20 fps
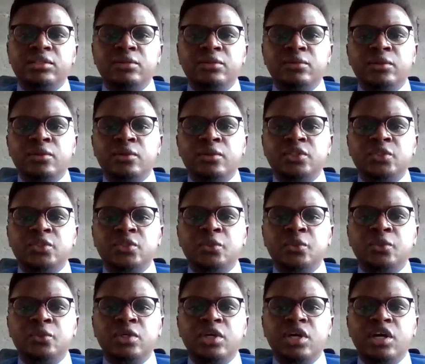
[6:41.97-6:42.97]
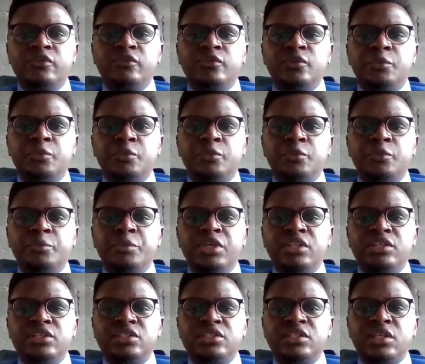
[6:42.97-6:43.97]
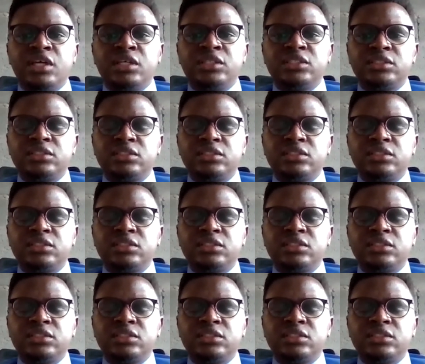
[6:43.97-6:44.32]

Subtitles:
will also have to pay this tax.